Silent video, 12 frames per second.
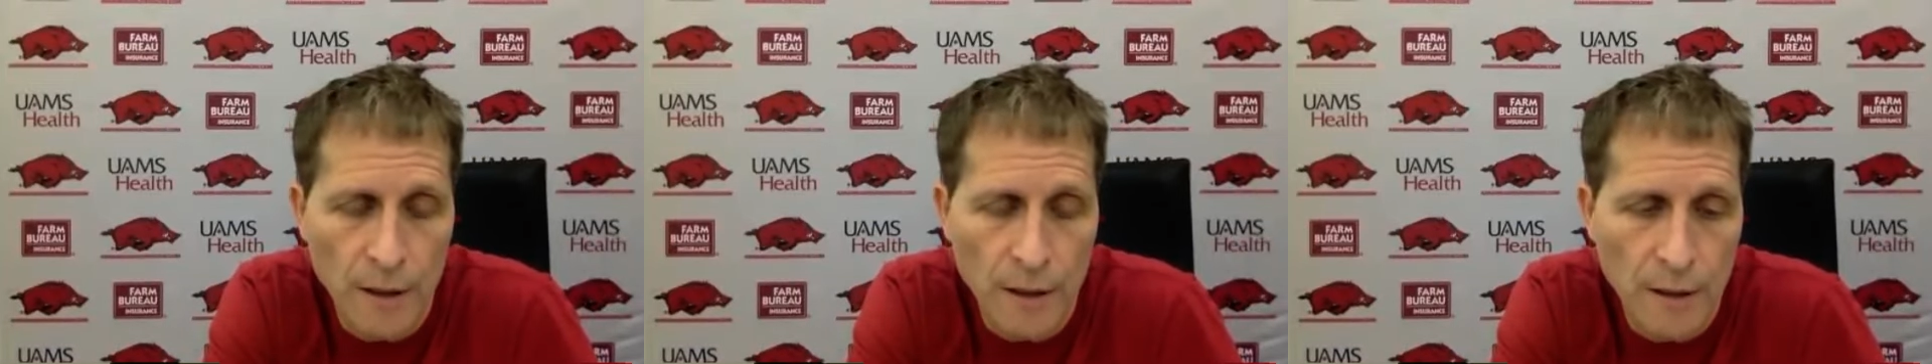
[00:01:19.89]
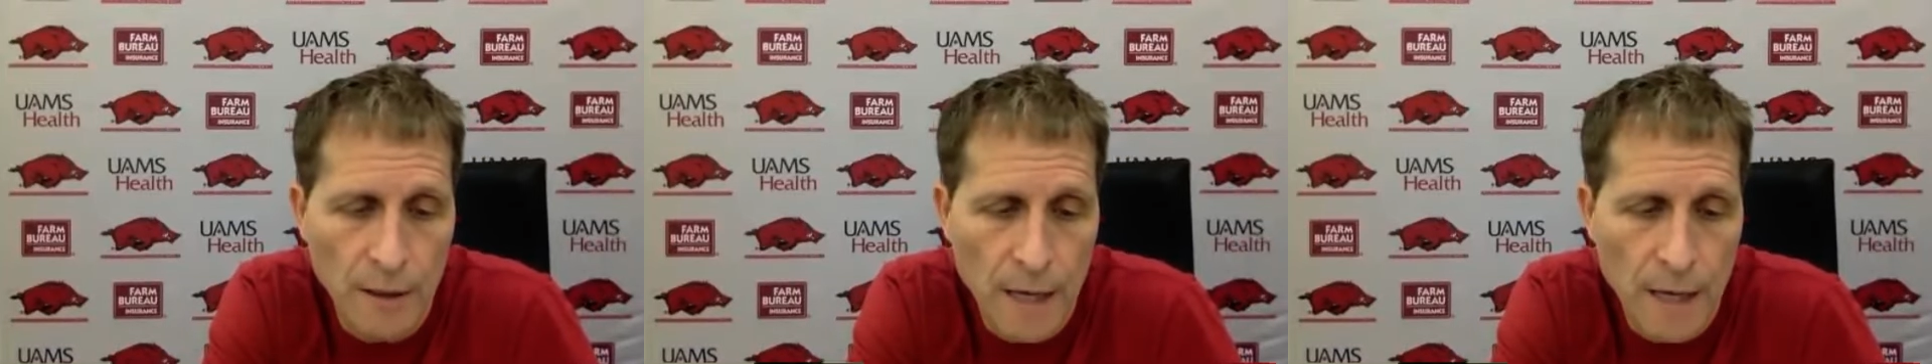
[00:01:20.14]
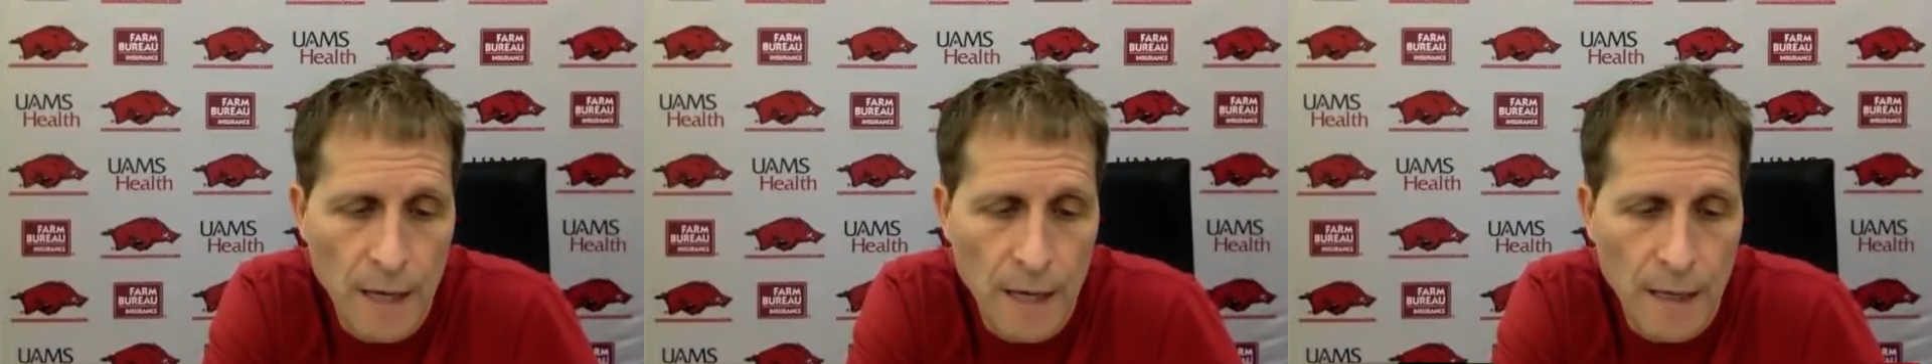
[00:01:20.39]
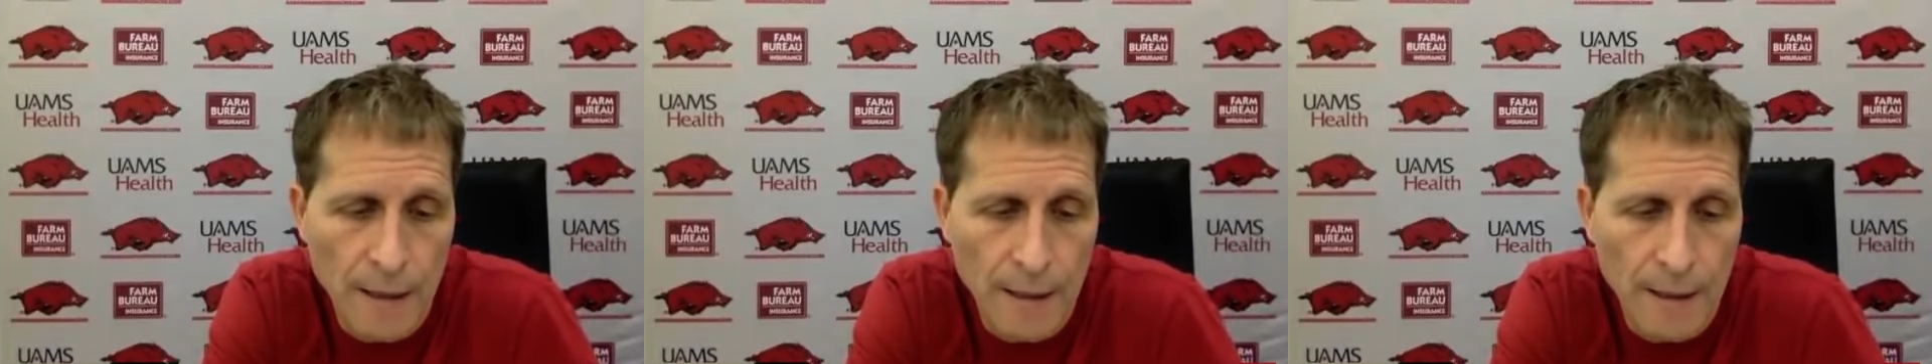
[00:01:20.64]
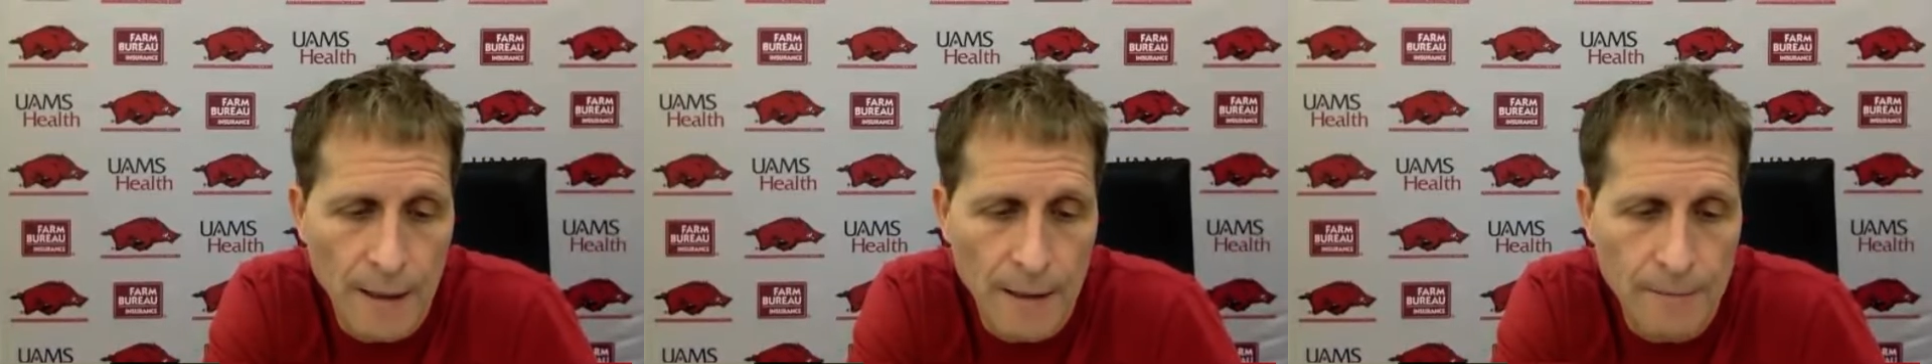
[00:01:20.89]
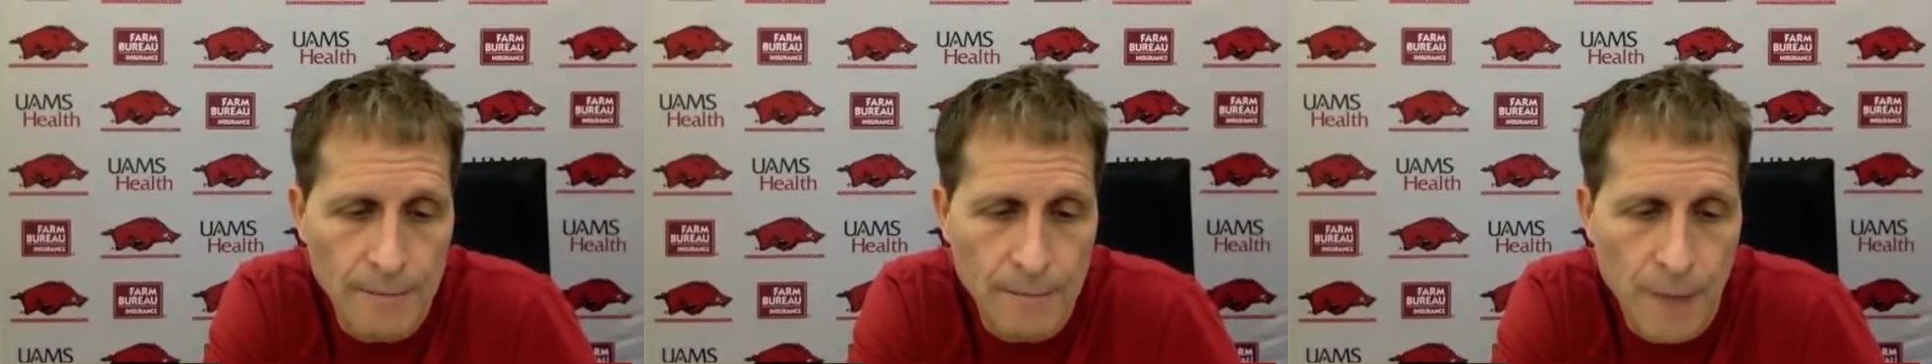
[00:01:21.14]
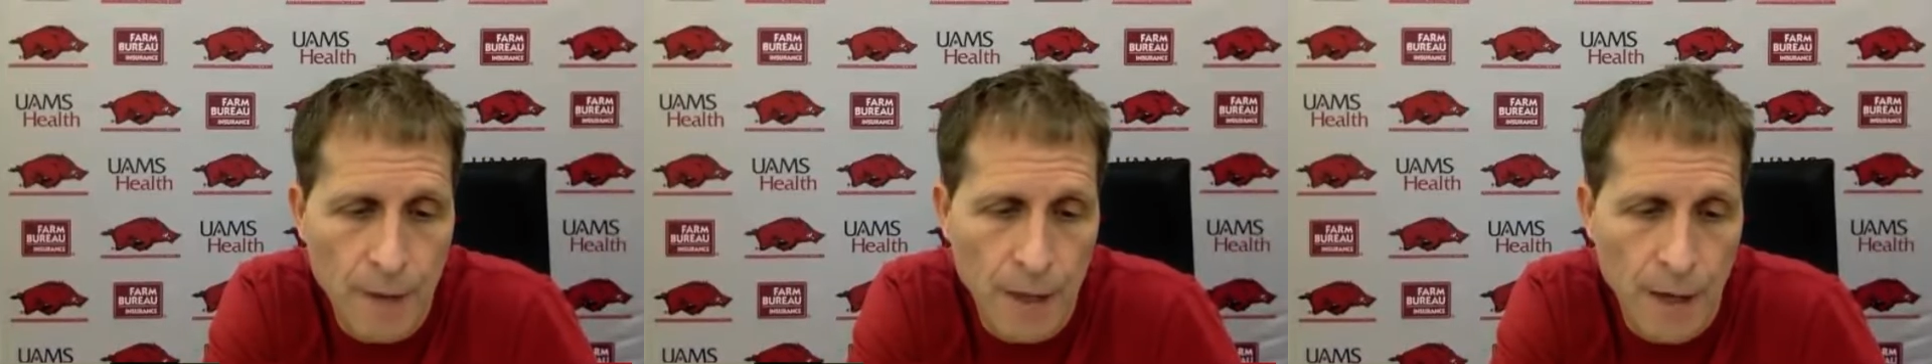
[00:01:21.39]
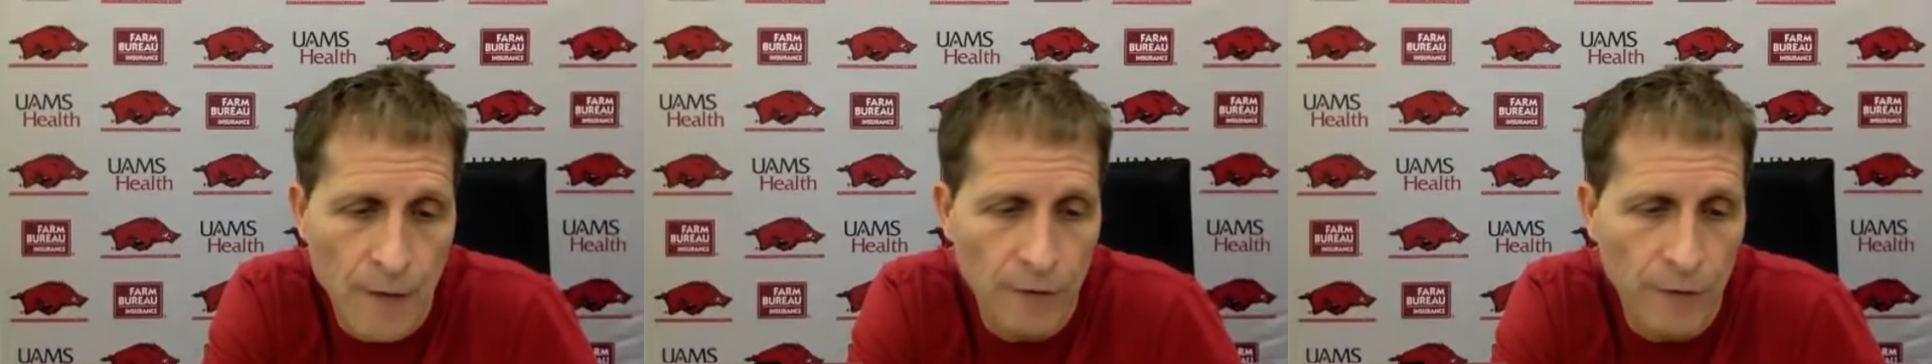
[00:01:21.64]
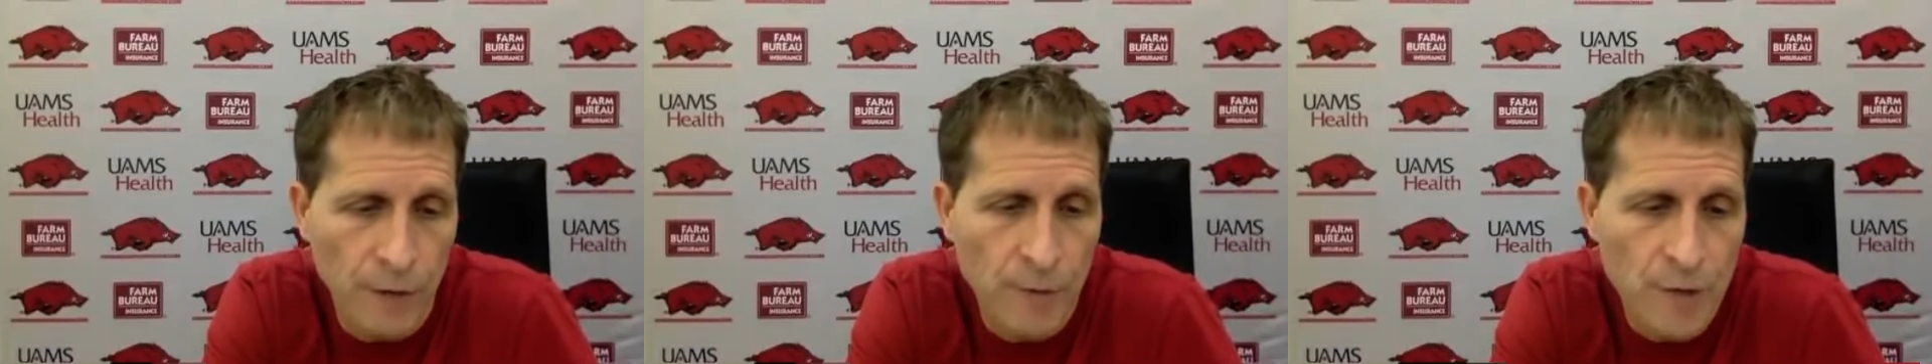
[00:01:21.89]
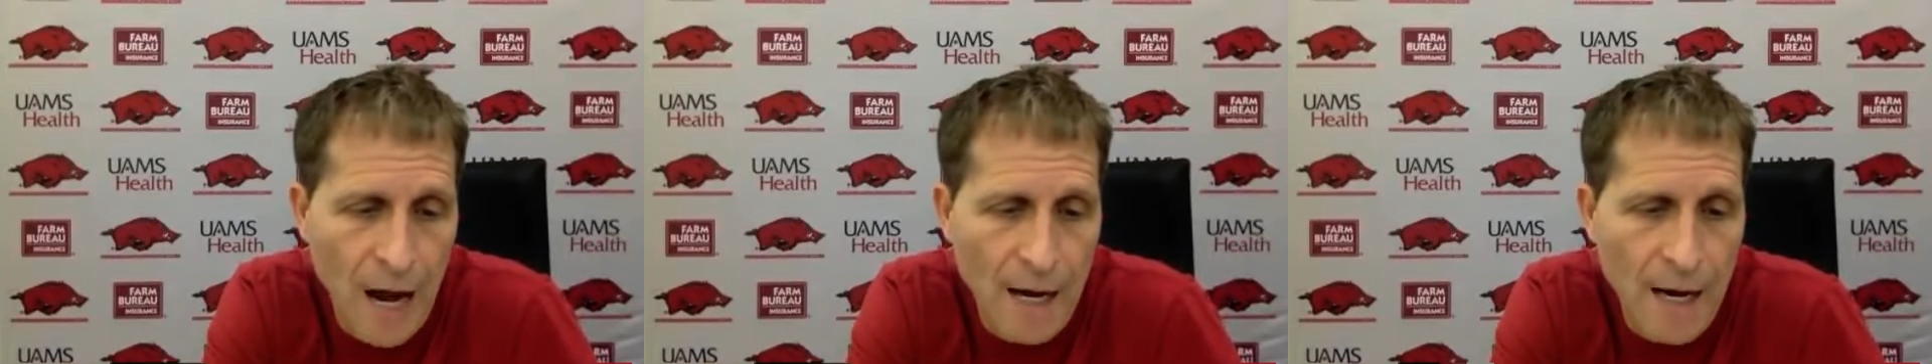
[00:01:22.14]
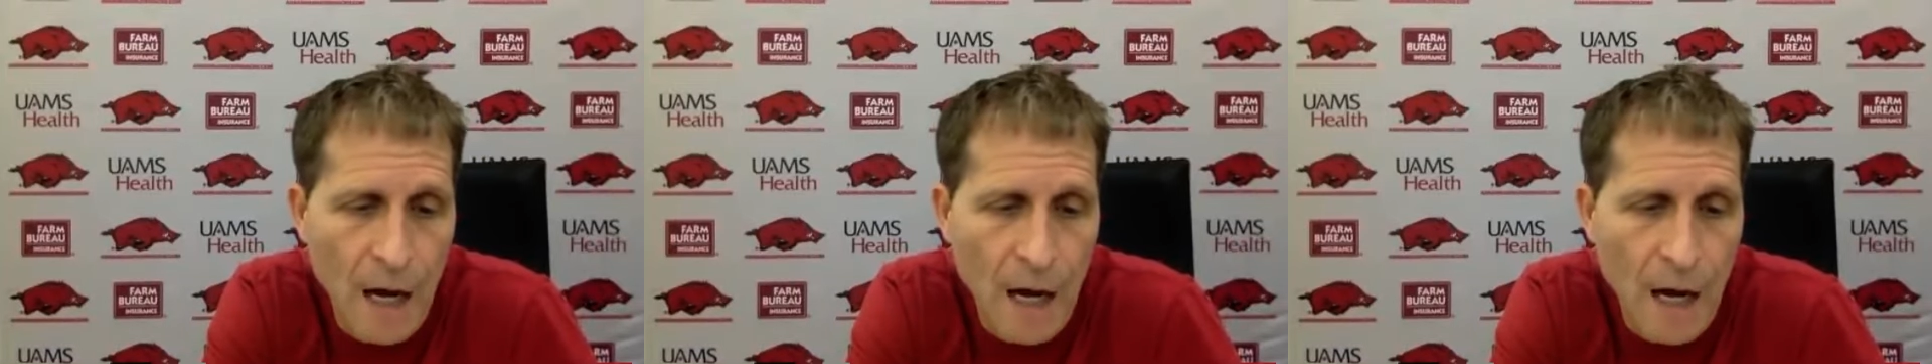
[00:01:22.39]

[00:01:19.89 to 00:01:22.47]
And, and, uh, and then on the flip side,